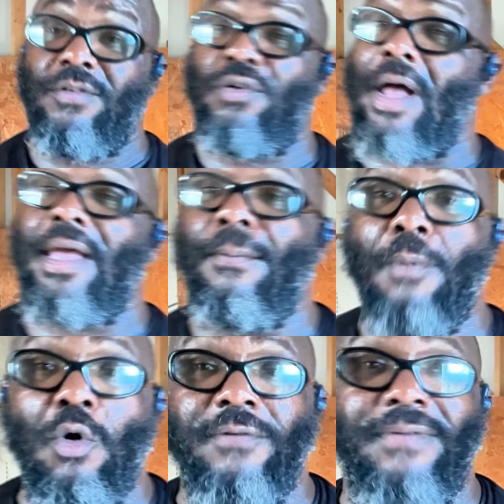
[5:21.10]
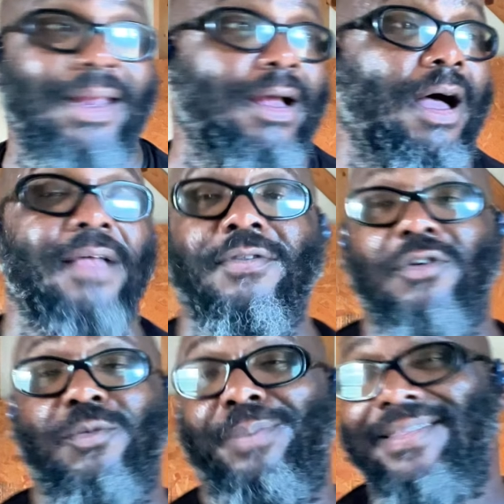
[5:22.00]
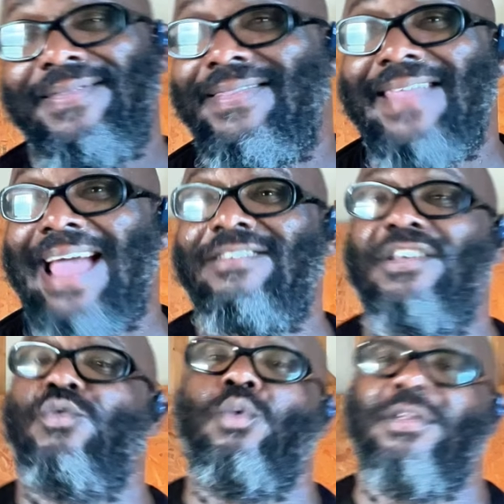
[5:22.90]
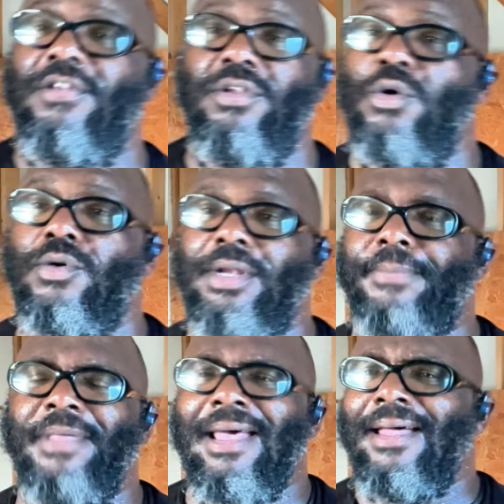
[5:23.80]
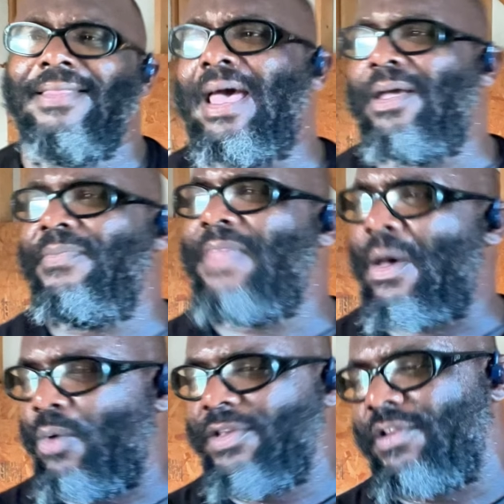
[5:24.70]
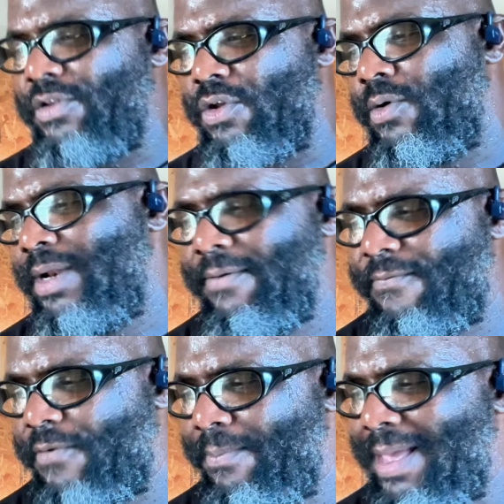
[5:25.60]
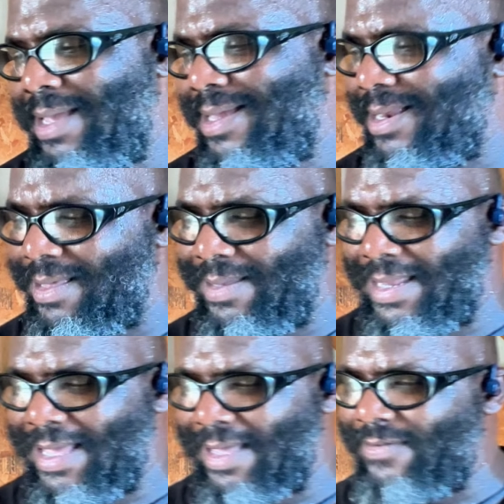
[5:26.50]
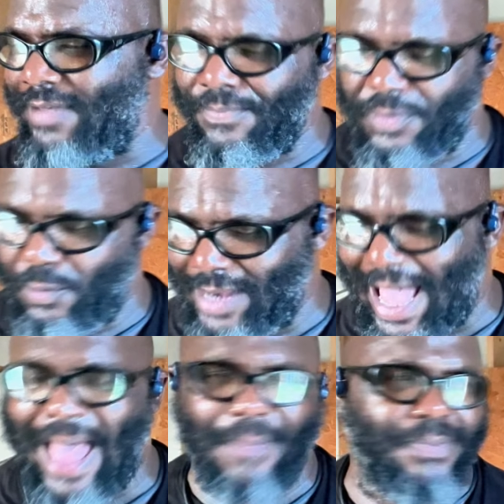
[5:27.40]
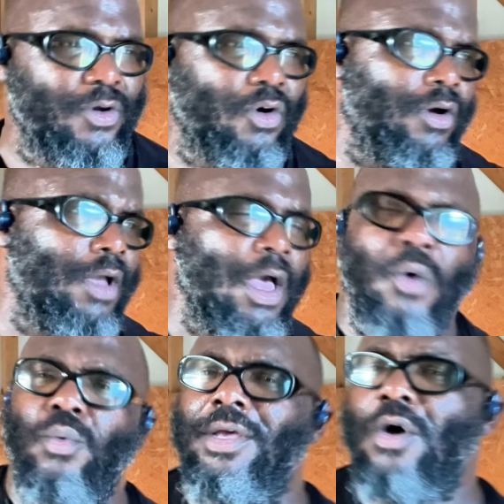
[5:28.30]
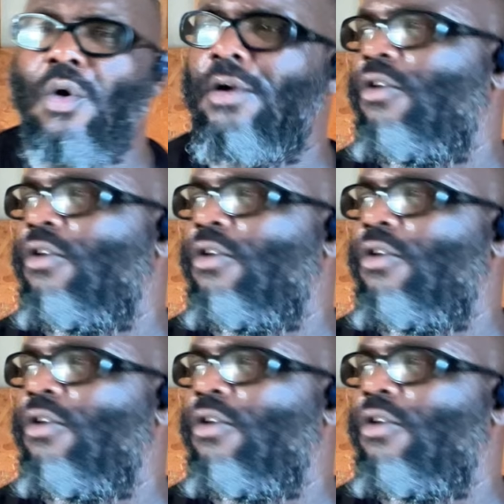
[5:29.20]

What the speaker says: so I can motivate others, but that just wasn't doing it. That wasn't doing it for me. And then something would happen, or we go on